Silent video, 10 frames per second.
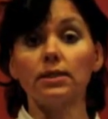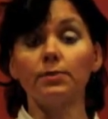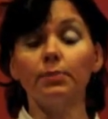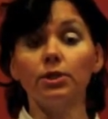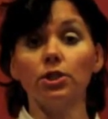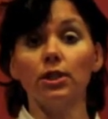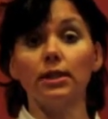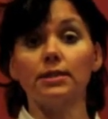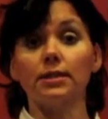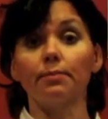Especially
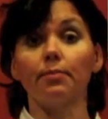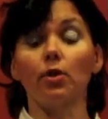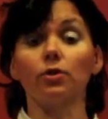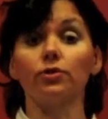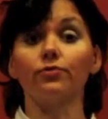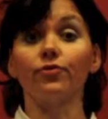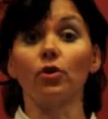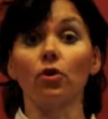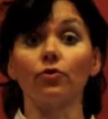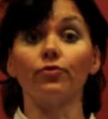that's important
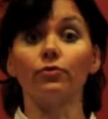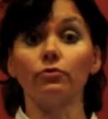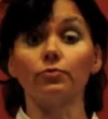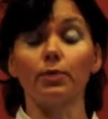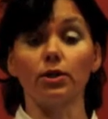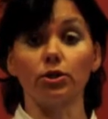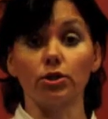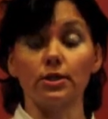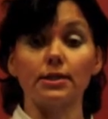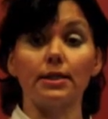for confused
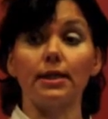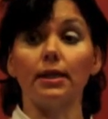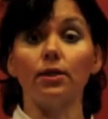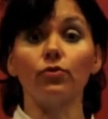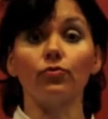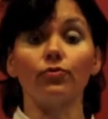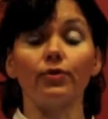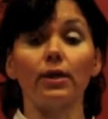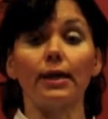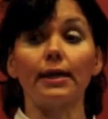patients. They need to
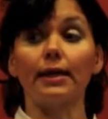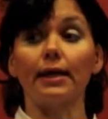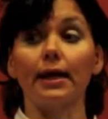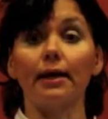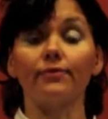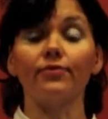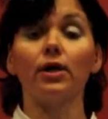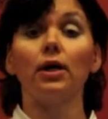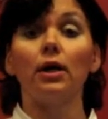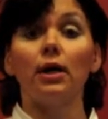feel like they have
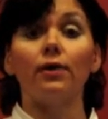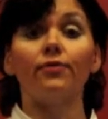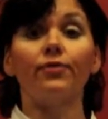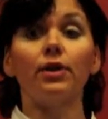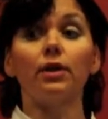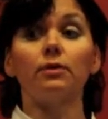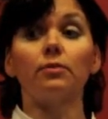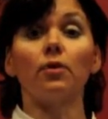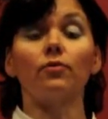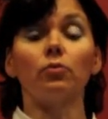freedom
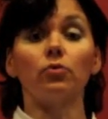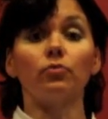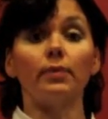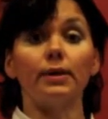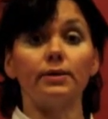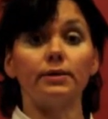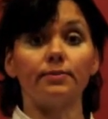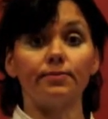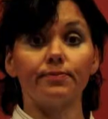of movement.